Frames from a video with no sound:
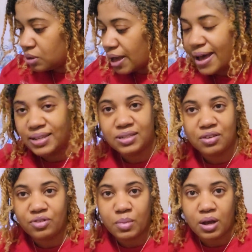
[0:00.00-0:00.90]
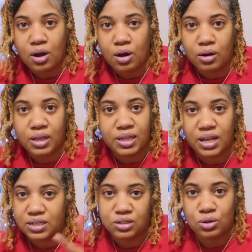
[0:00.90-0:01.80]
I had stuff in my cart and then
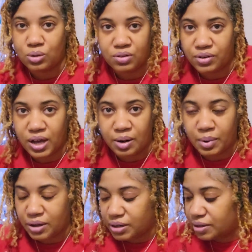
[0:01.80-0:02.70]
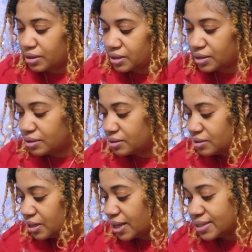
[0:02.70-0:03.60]
I just totally forgot about it. And then
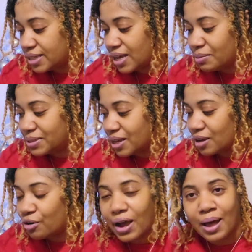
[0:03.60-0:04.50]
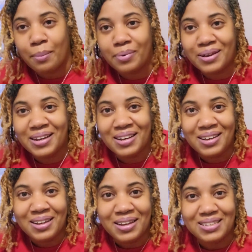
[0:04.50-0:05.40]
the next day I was like, crap,
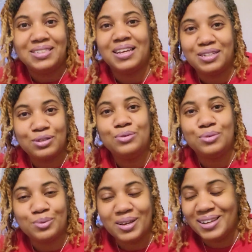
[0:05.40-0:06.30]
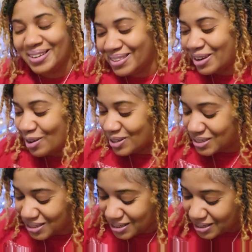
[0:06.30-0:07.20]
it's day two and they're on
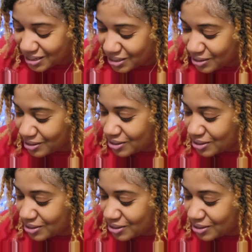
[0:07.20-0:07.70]
to conditioners.